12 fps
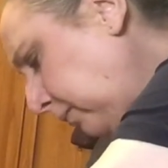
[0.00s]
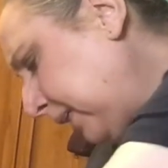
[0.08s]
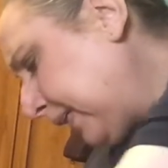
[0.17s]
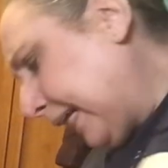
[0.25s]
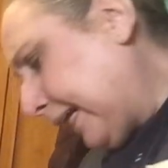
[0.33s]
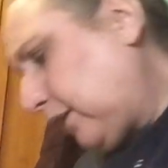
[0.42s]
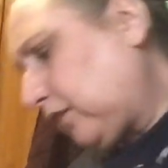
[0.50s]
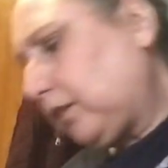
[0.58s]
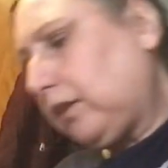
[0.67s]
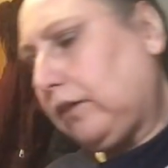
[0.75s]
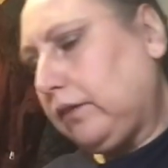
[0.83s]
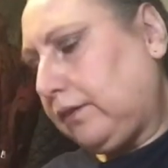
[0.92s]
in the house a
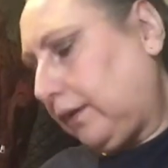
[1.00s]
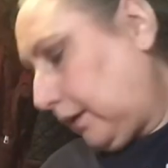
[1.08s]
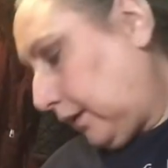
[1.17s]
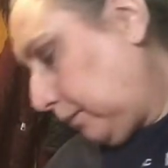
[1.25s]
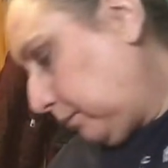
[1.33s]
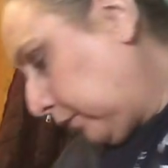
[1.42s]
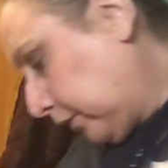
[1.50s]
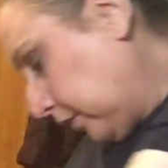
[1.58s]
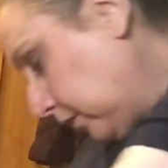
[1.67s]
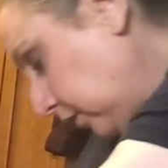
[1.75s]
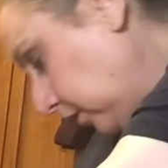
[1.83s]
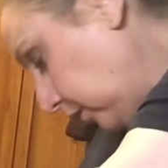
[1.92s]
lot of times,
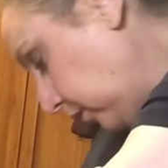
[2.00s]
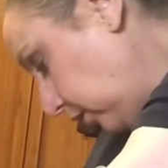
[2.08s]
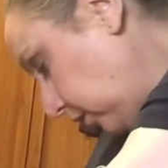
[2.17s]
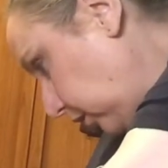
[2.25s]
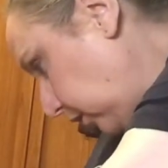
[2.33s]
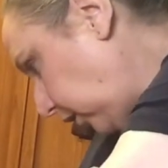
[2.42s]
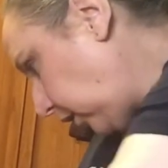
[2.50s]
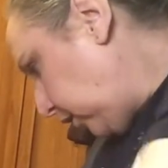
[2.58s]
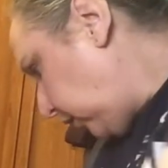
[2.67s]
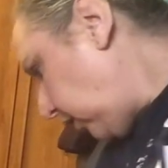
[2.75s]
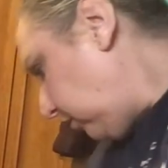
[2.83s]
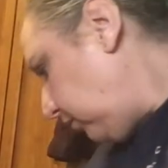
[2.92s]
I
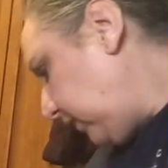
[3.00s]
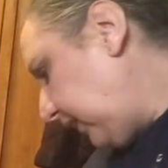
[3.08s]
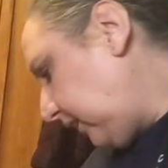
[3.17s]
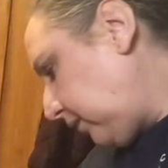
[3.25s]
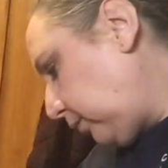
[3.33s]
don't need to